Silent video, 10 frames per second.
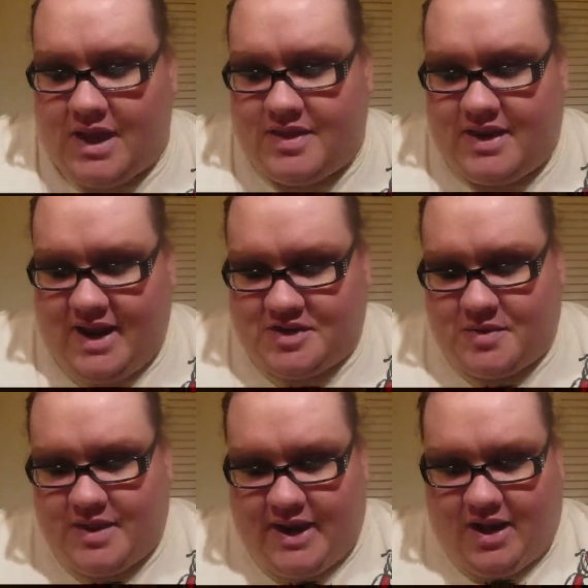And the next
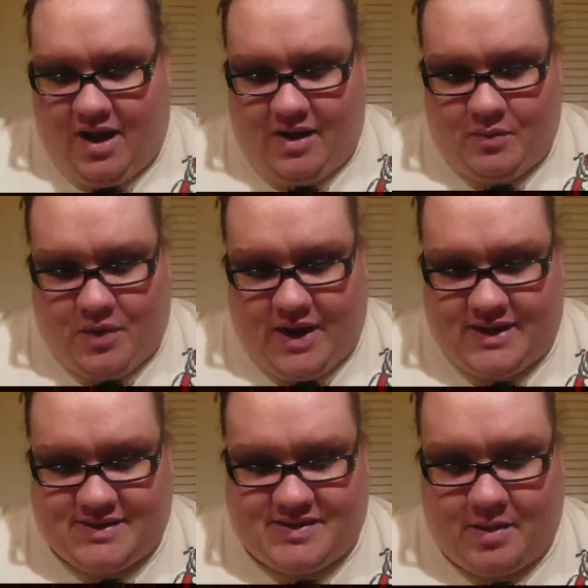one that I got
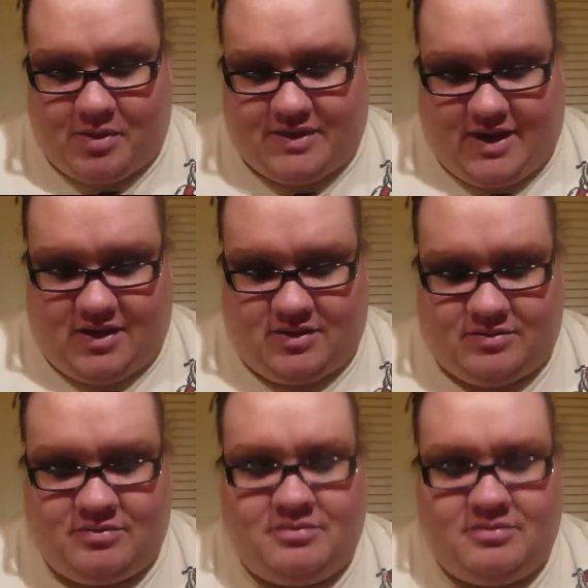was Double Dare,